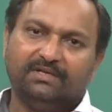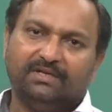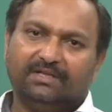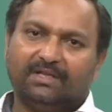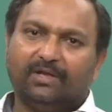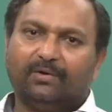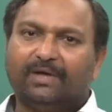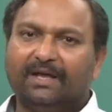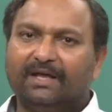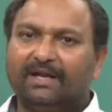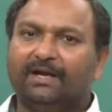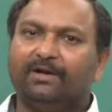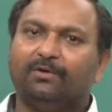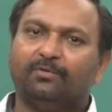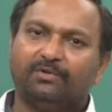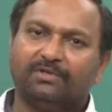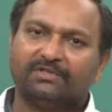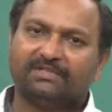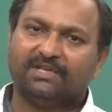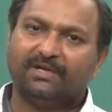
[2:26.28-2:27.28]
Now, can I do
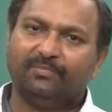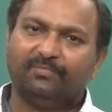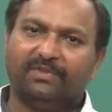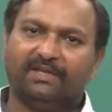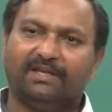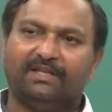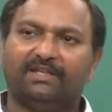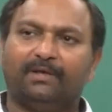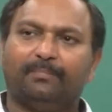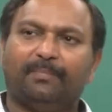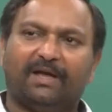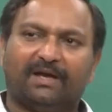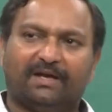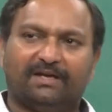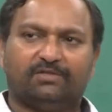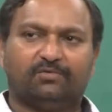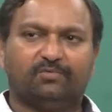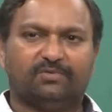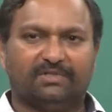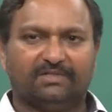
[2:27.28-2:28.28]
the same thing in the packet
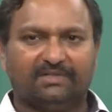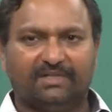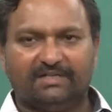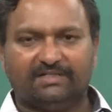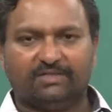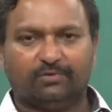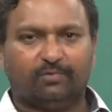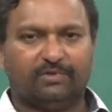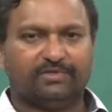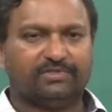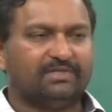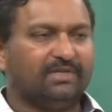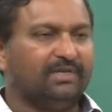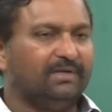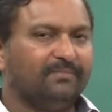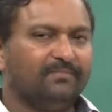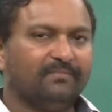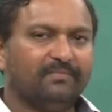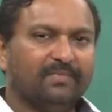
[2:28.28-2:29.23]
switching? That is the question.